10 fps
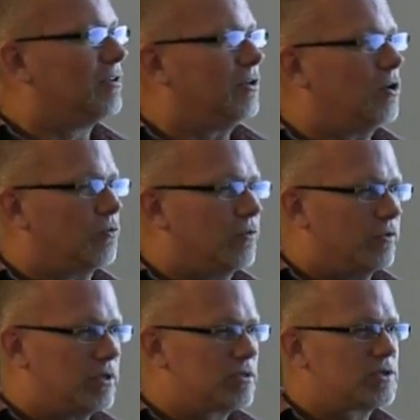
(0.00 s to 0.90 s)
you know,
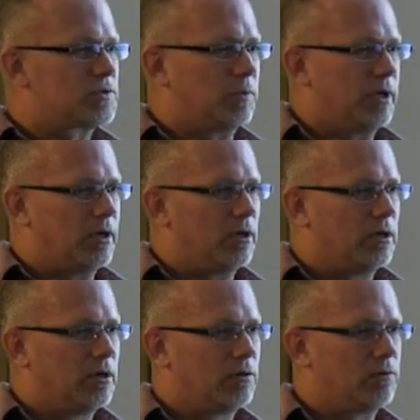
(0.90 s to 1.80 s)
this is when
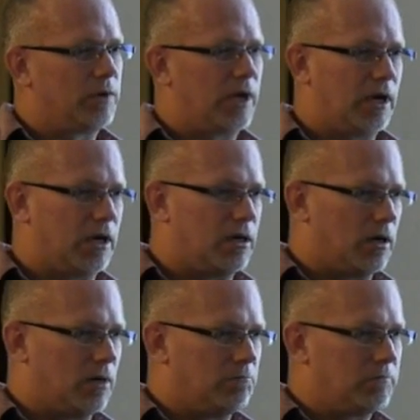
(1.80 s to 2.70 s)
we had
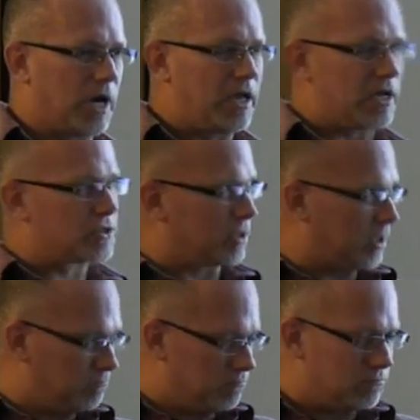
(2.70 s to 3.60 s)
uh, I
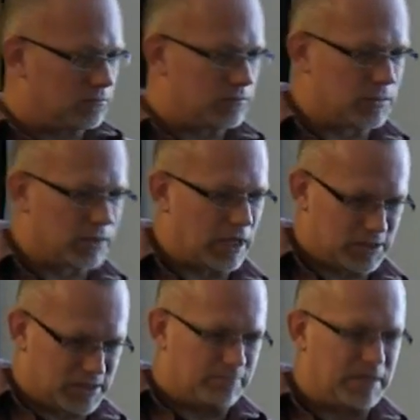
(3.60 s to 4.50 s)
actually kind
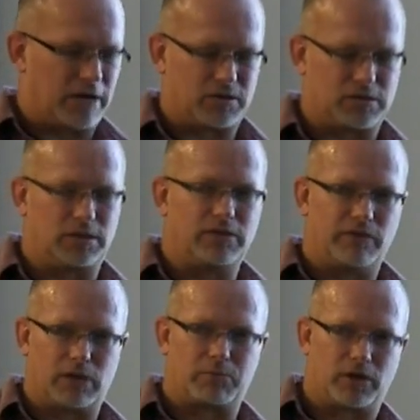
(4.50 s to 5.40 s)
of stepped down as lead
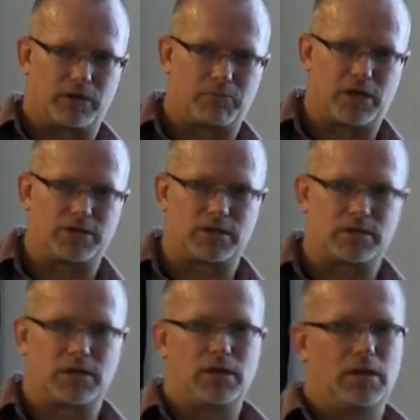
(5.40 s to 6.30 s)
developer on the
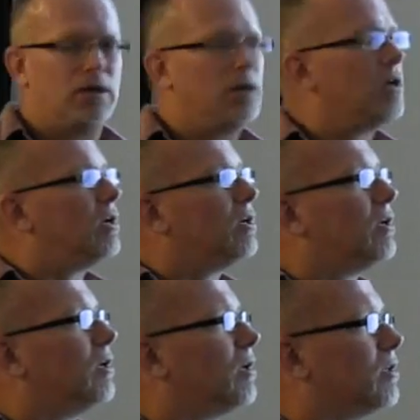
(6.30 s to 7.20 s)
project
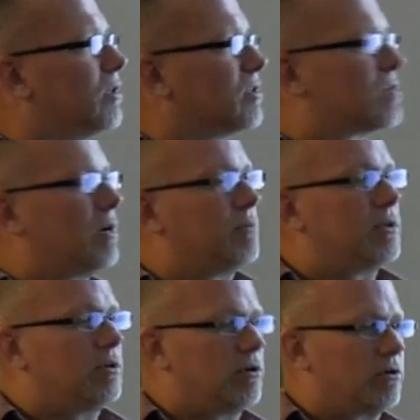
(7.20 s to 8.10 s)
this time
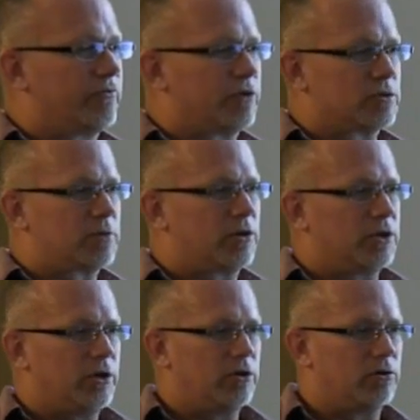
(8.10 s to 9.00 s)
the or the first part of
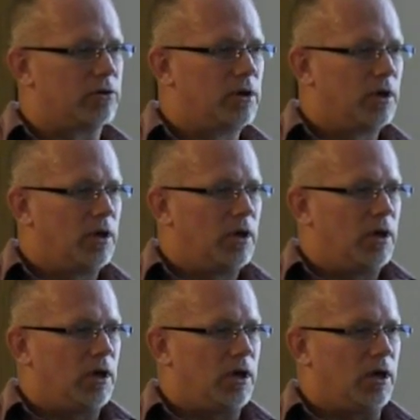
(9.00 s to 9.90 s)
the year,
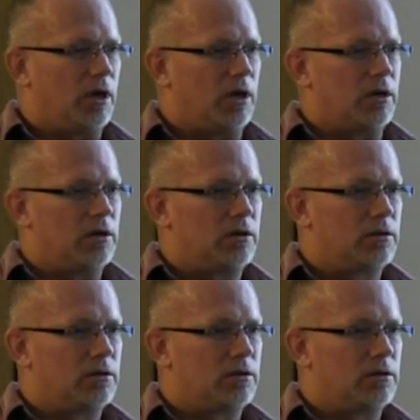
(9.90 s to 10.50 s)
and